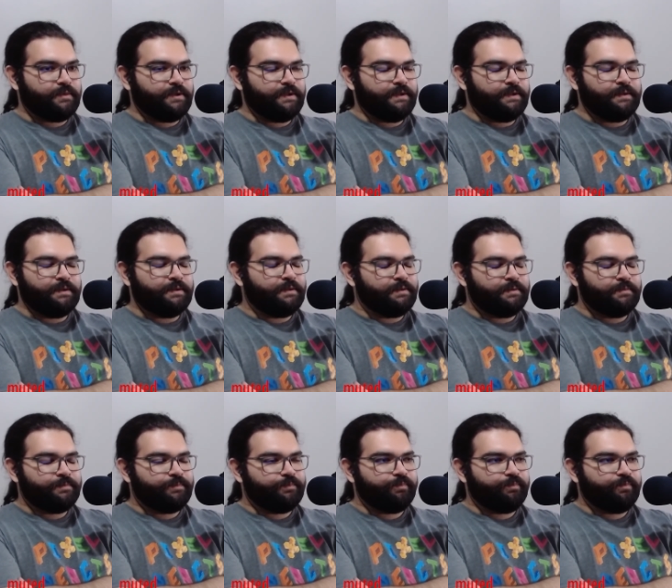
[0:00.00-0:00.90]
Uh,
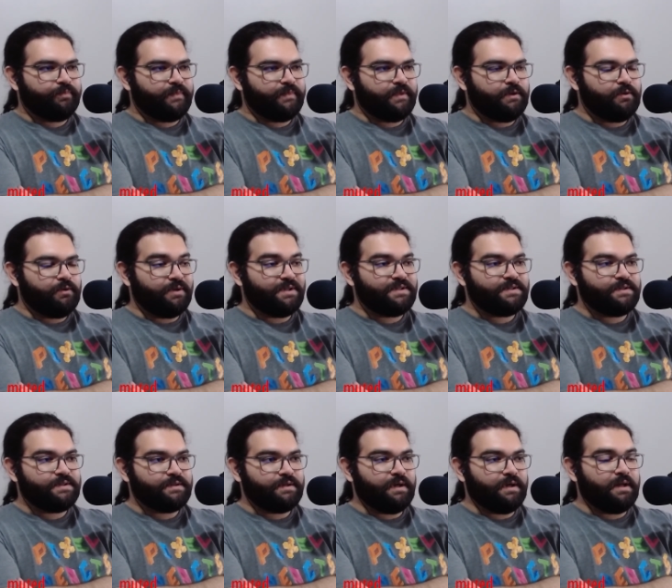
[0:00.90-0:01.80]

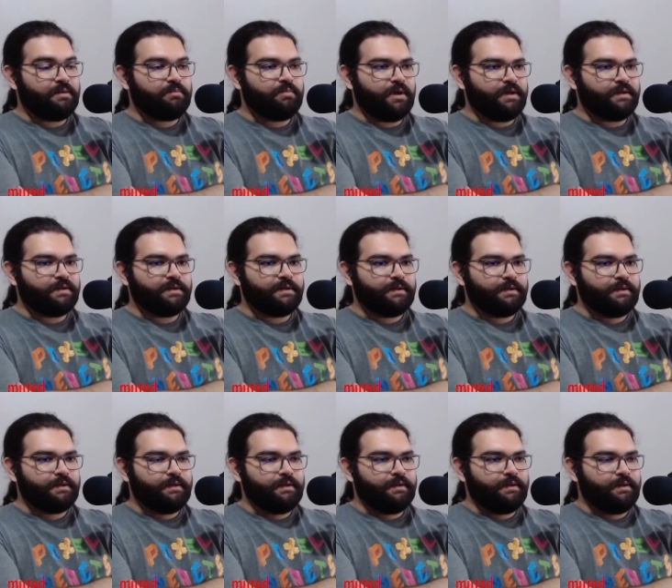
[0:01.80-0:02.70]
Jonas's grandmother,
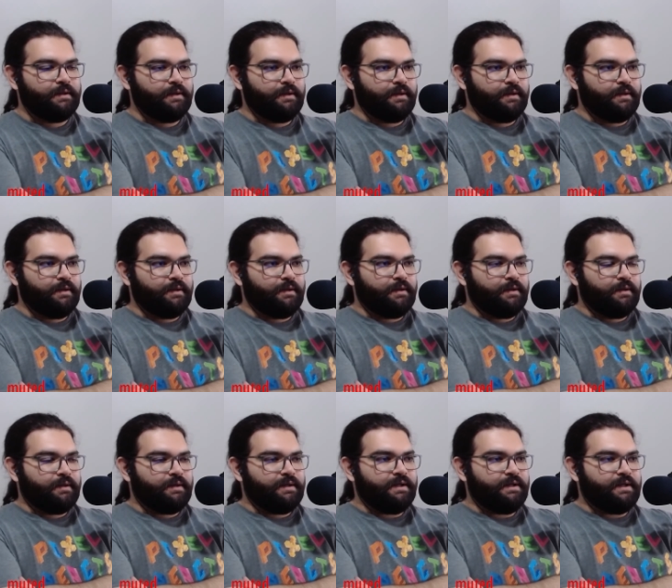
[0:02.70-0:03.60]

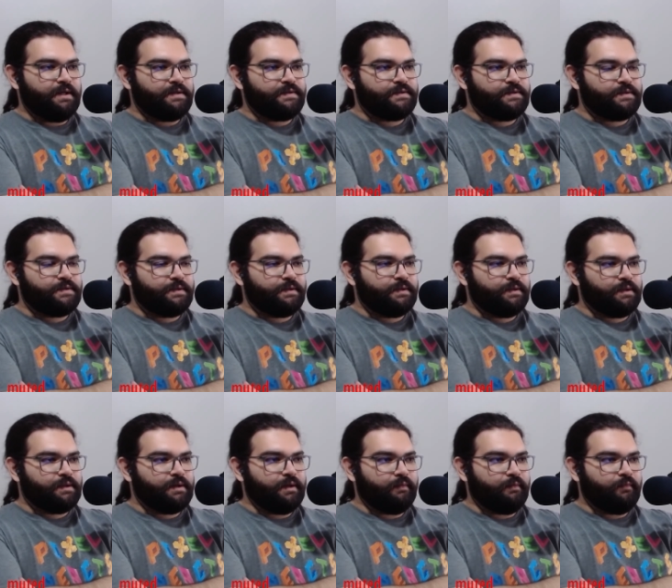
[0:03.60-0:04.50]
Ines
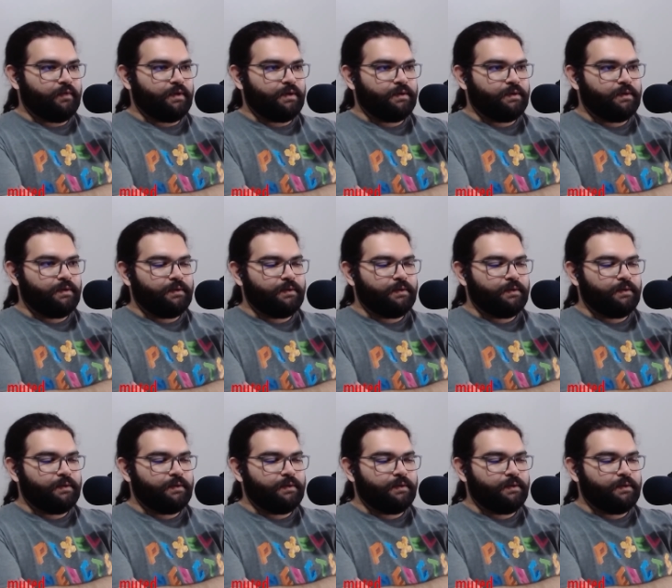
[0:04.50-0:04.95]
out.